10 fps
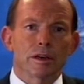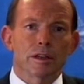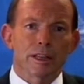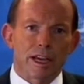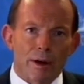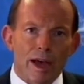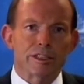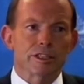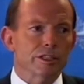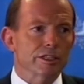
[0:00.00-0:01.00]
their
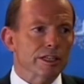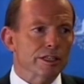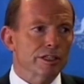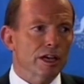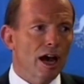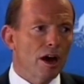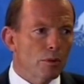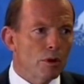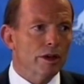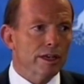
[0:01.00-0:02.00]
agencies are
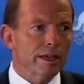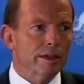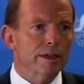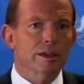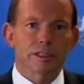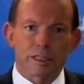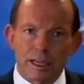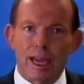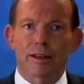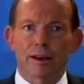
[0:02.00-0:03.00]
working
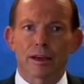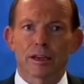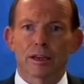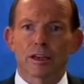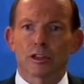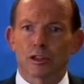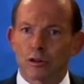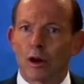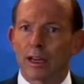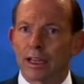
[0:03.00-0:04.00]
together to
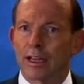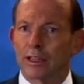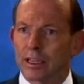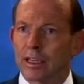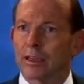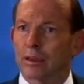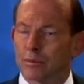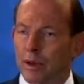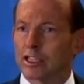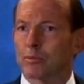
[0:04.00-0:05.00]
try to get the
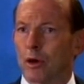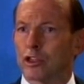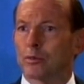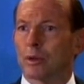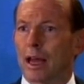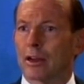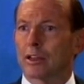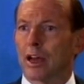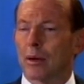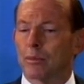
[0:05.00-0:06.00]
best possible
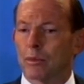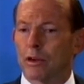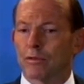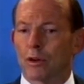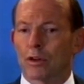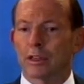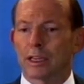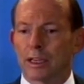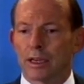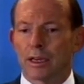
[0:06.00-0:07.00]
outcome. We've got the